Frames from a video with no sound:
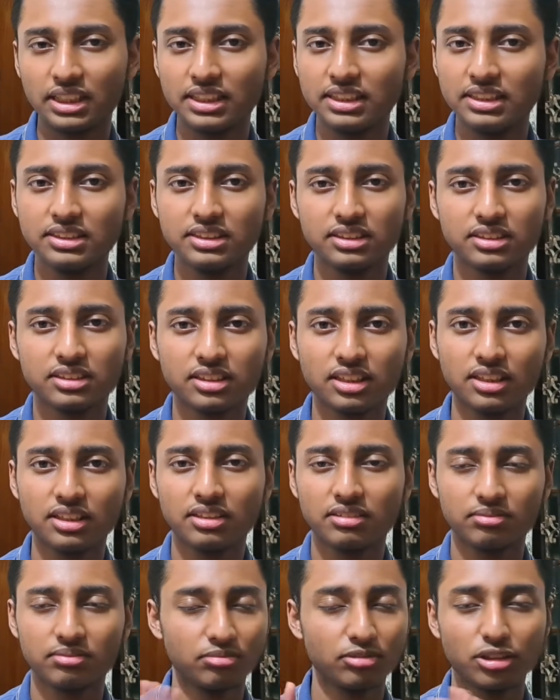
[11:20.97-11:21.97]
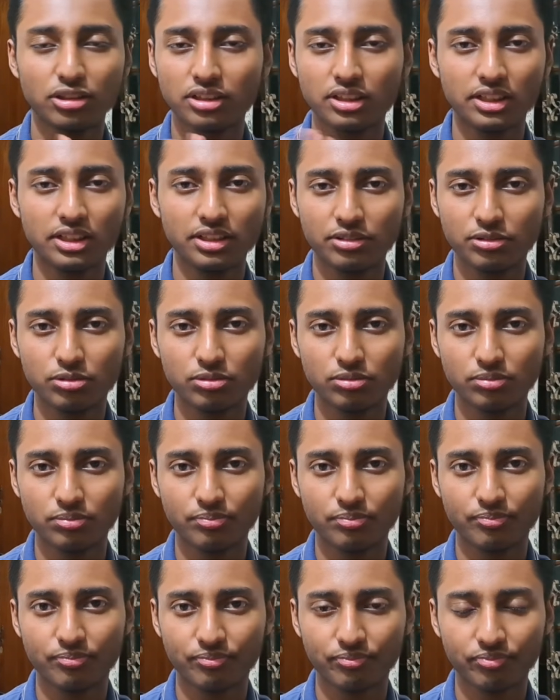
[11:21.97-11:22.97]
So here
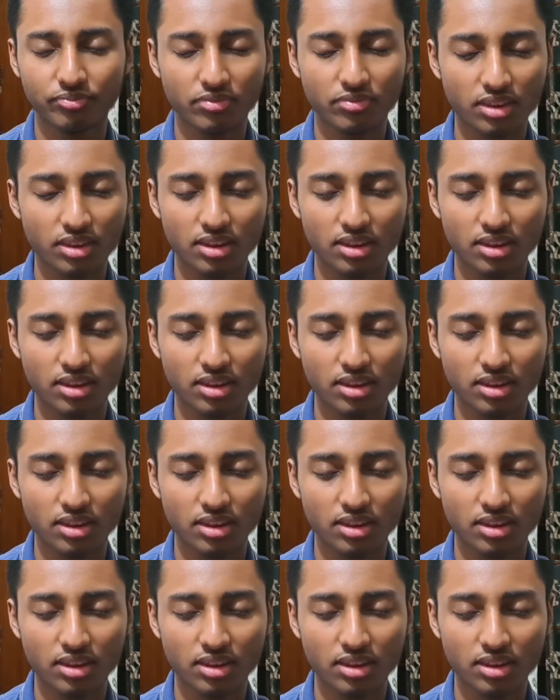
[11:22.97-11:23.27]
I